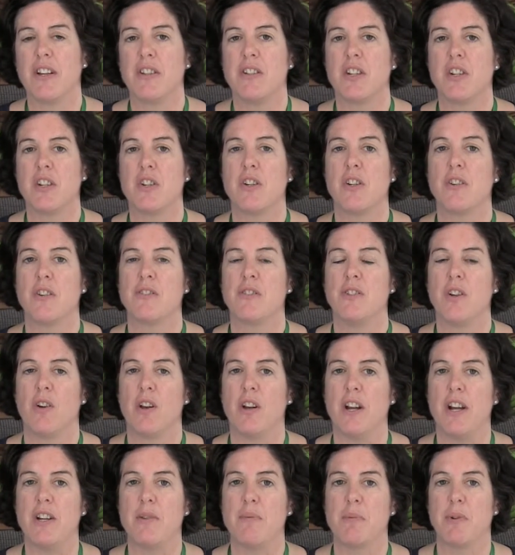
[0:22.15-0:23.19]
Indigenous
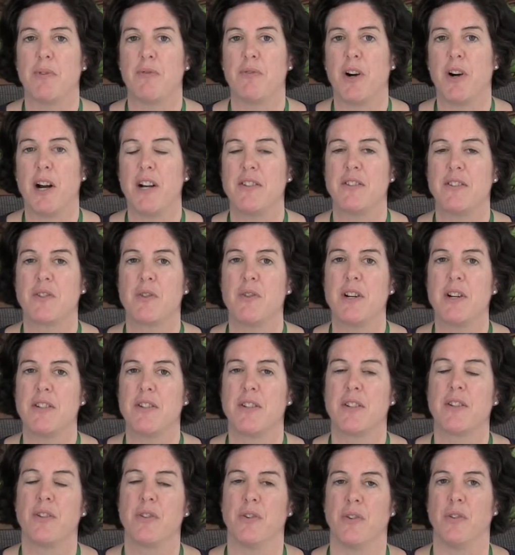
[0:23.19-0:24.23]
knowledge provides
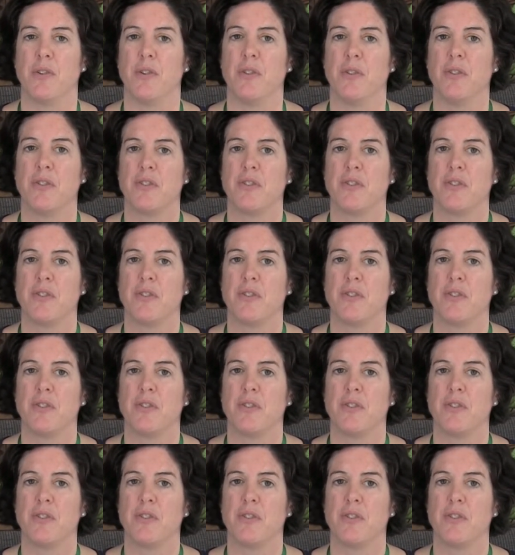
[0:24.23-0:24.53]
critical